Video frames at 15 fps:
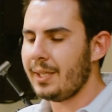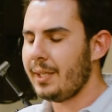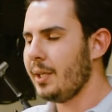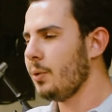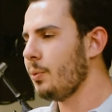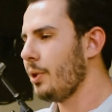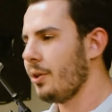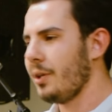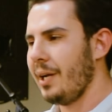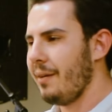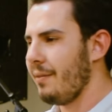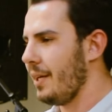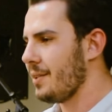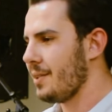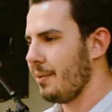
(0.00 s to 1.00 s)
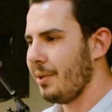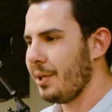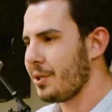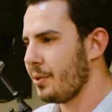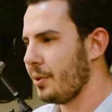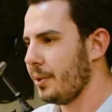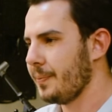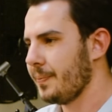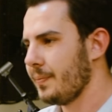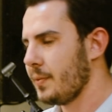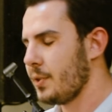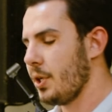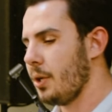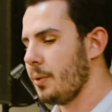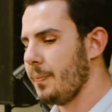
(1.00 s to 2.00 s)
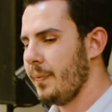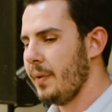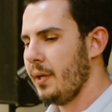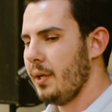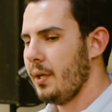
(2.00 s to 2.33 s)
Here we don't have that same luxury. So,